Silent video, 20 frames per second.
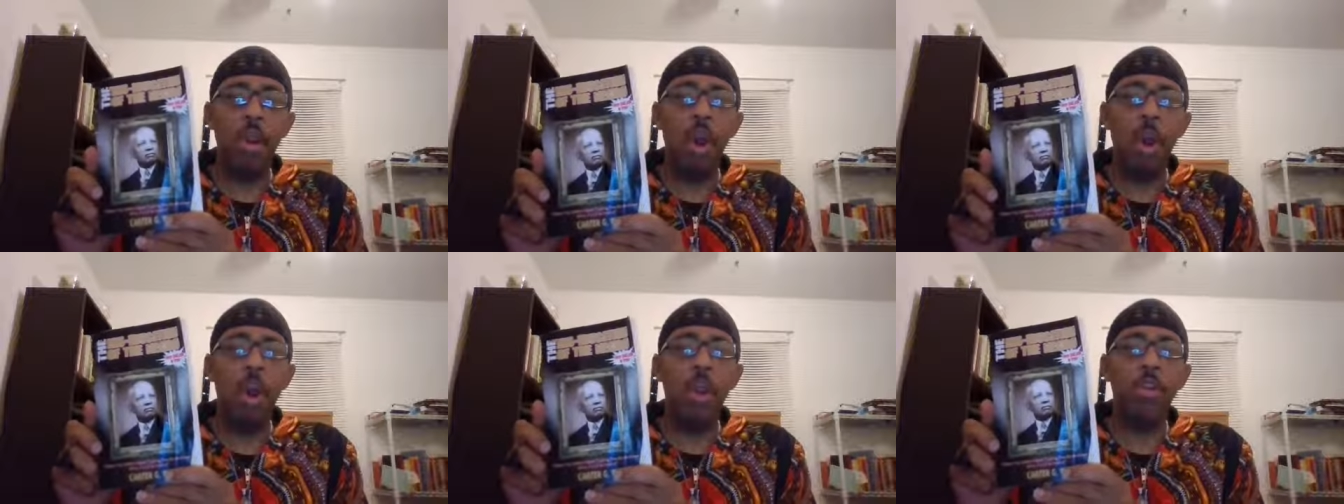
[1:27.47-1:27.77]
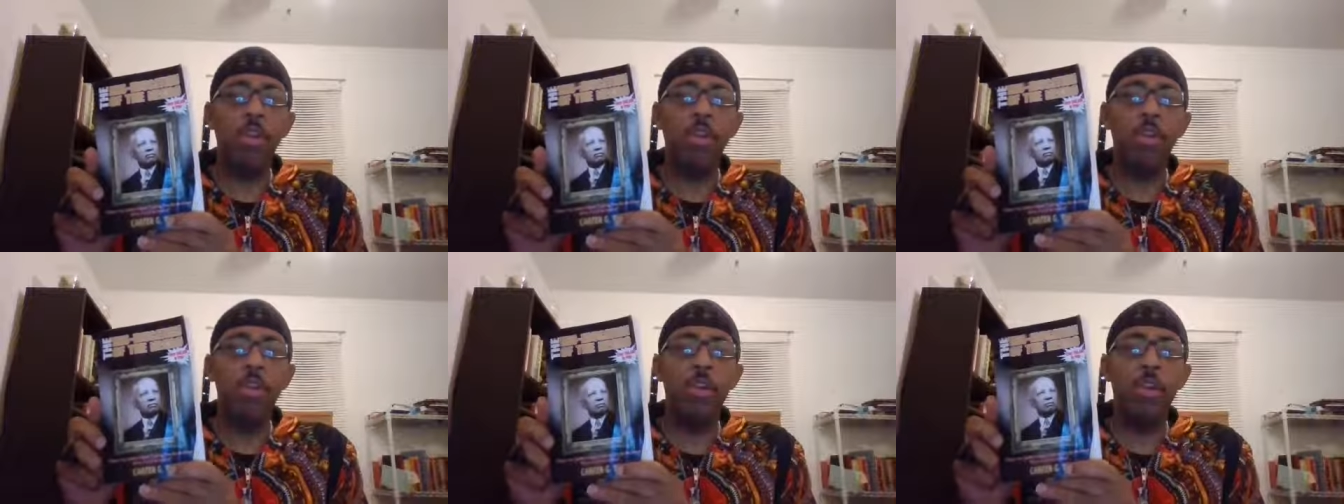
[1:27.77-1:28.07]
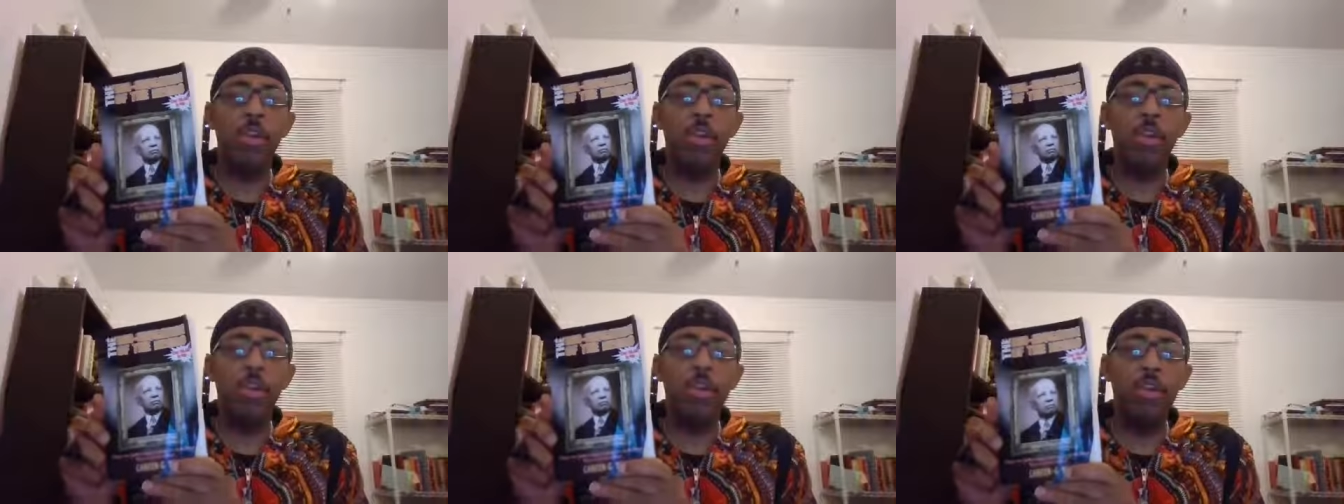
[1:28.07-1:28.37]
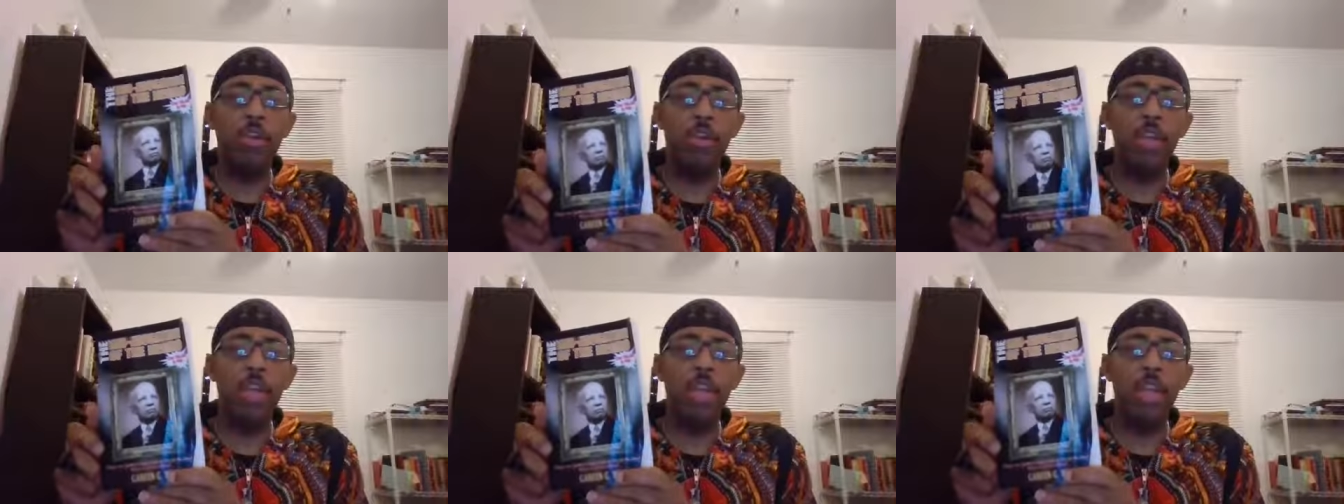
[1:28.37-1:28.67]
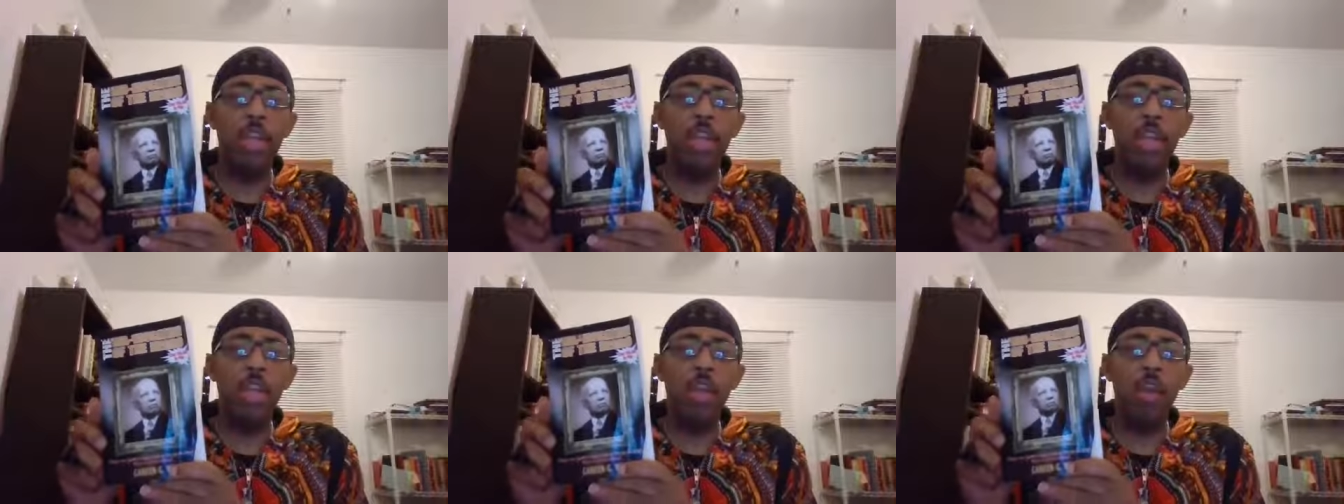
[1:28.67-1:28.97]
Carter
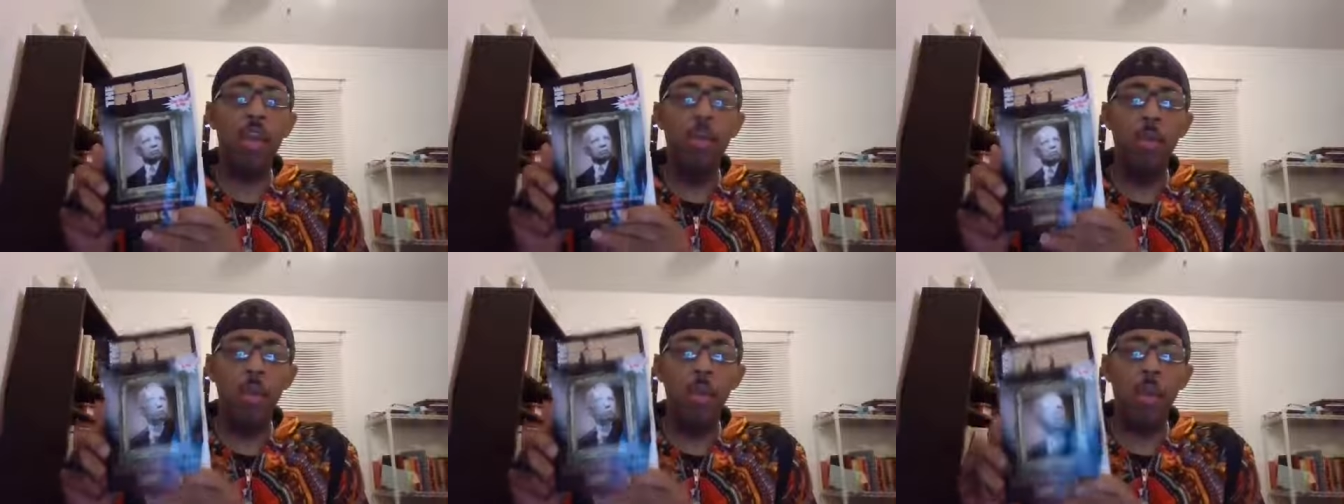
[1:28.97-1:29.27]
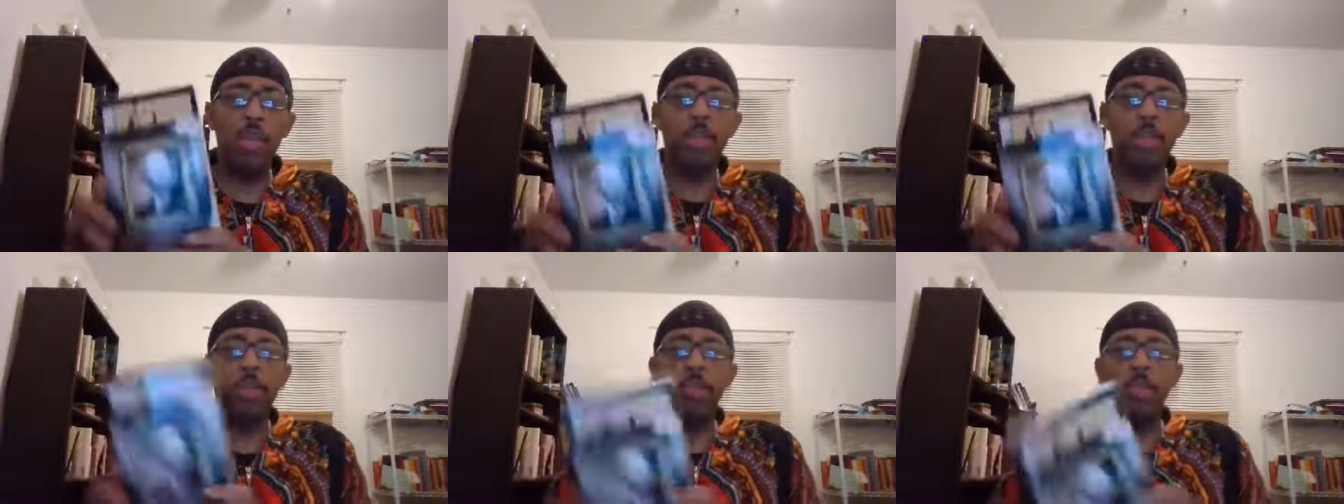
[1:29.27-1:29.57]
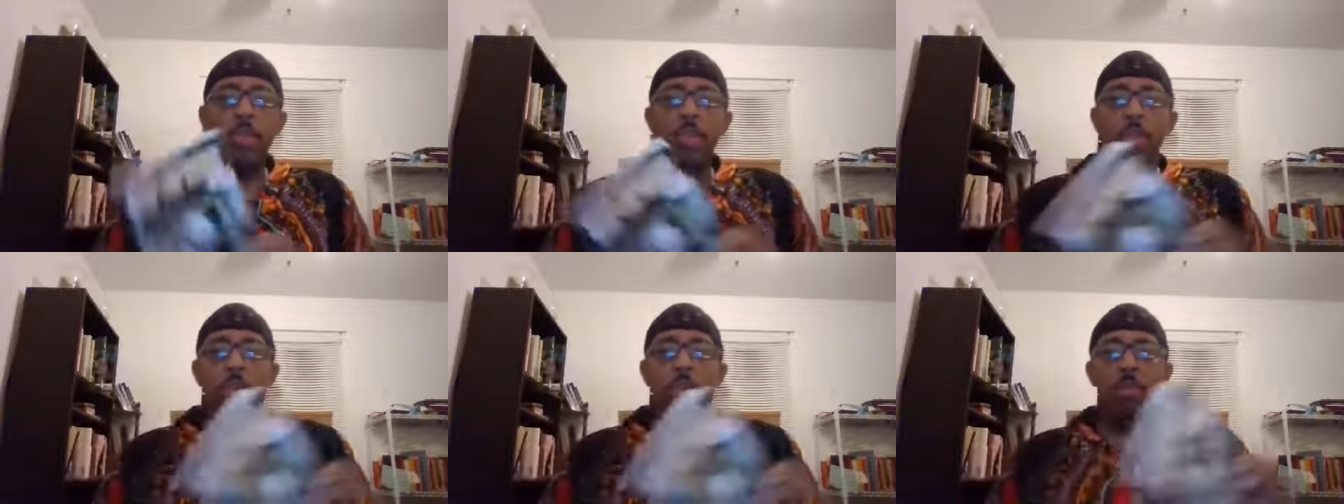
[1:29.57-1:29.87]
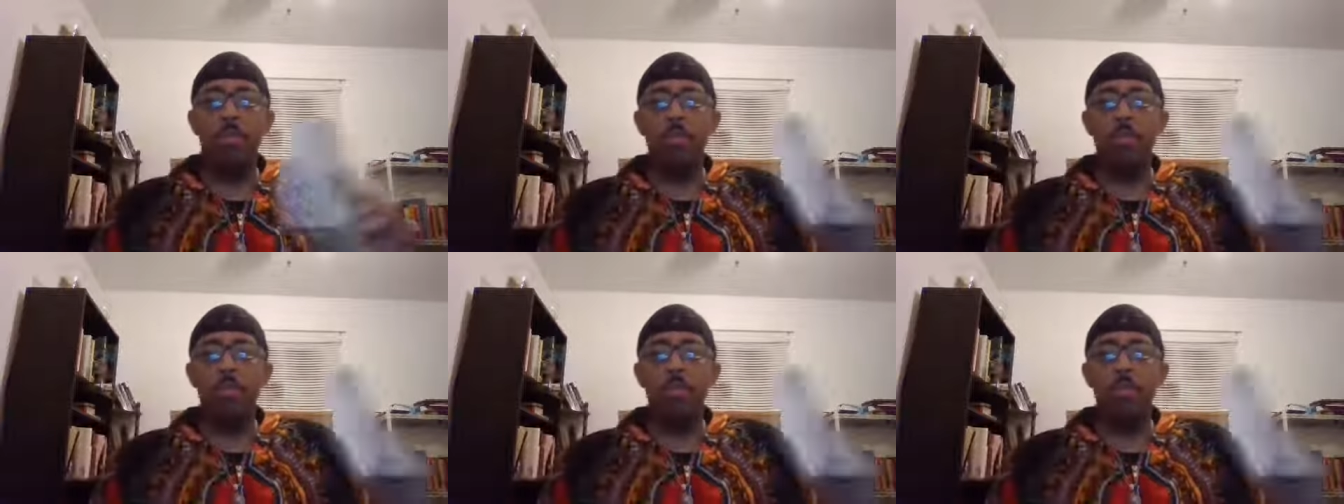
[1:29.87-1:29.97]
G. Woodson.